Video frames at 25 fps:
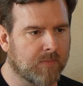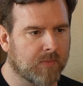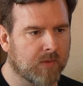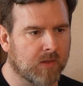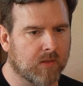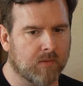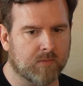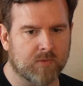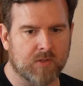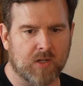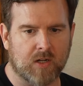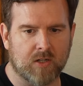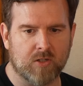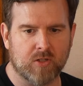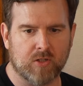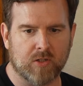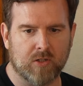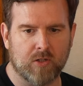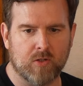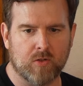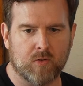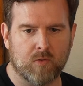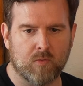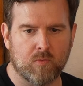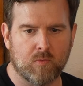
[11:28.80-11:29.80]
Let's
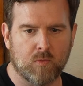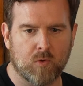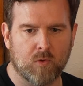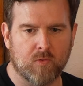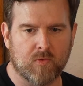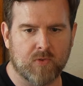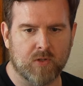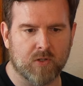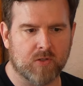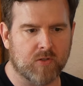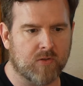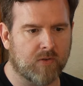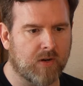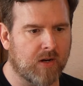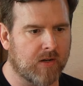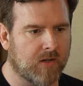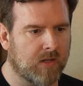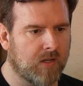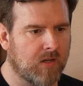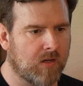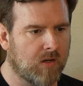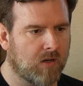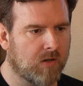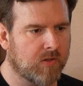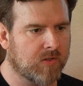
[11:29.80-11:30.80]
actually move this around
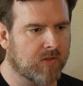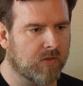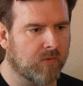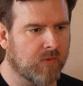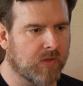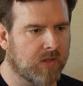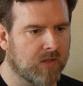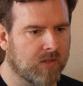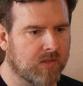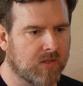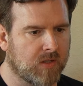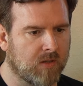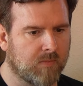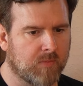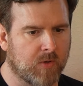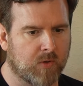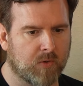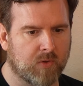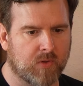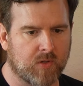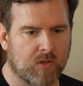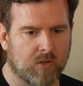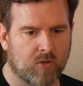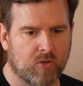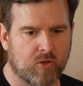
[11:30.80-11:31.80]
here so we can see
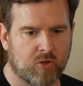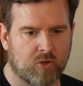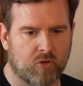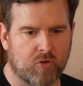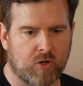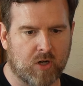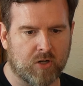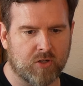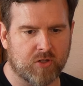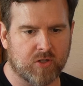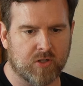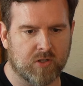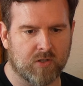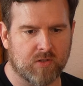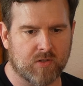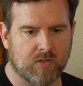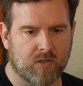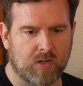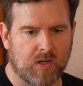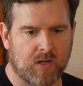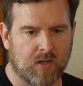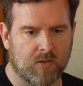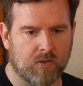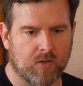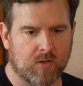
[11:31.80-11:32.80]
both the instructions
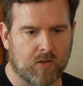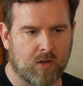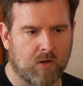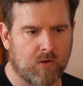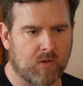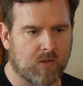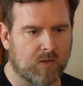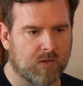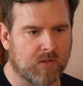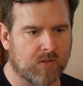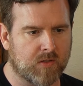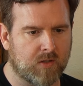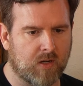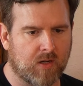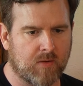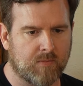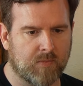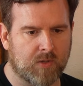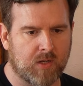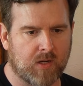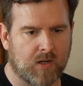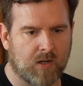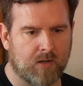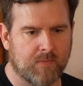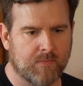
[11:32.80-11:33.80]
and the code at the same
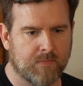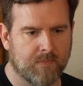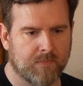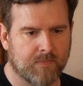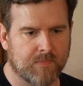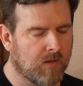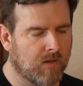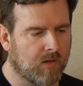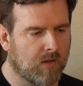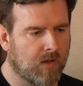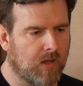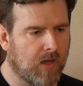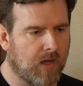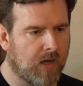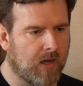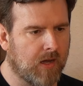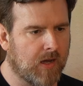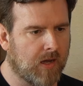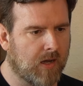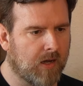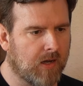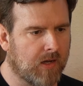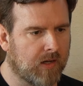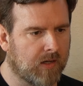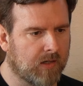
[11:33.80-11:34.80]
time.
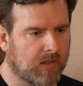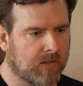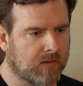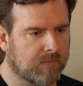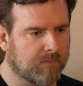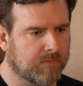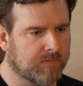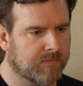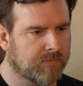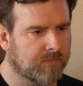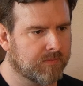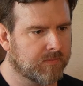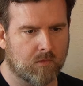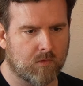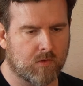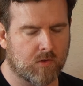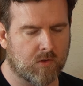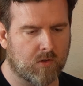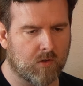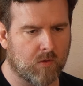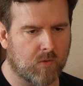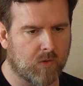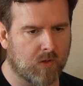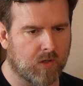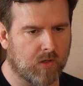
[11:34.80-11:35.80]

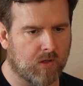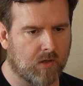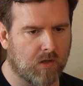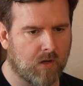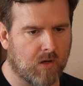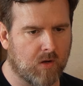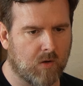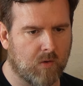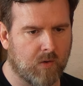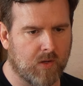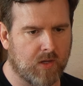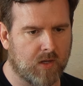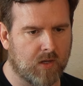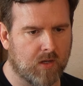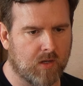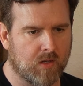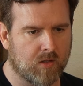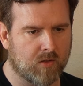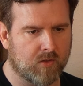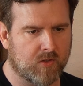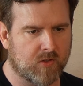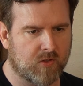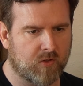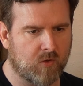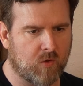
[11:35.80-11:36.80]
So we're going to go
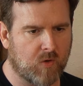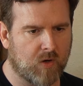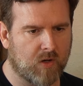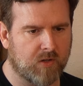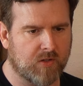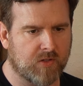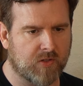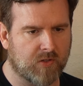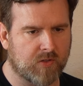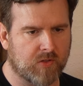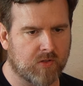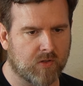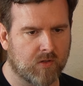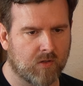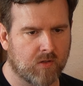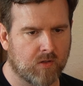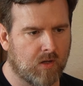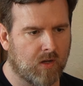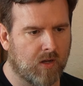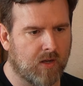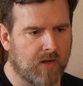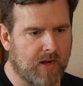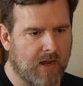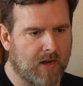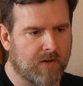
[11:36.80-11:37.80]
in source
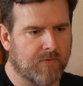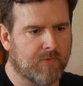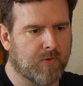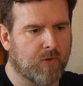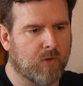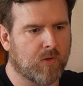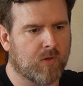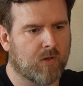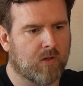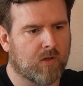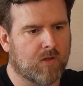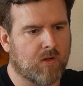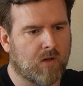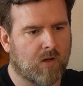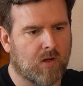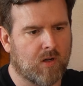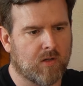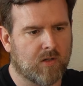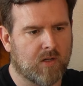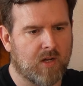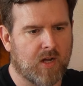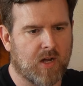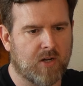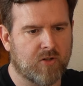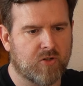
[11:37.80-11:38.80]
and add a folder
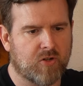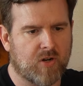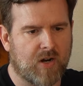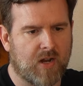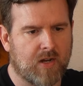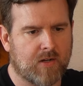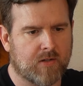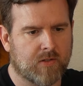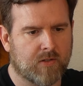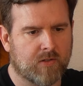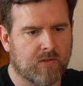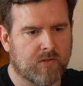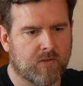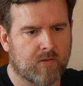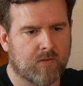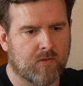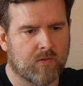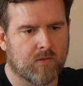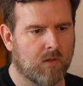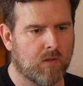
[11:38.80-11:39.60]
called contracts.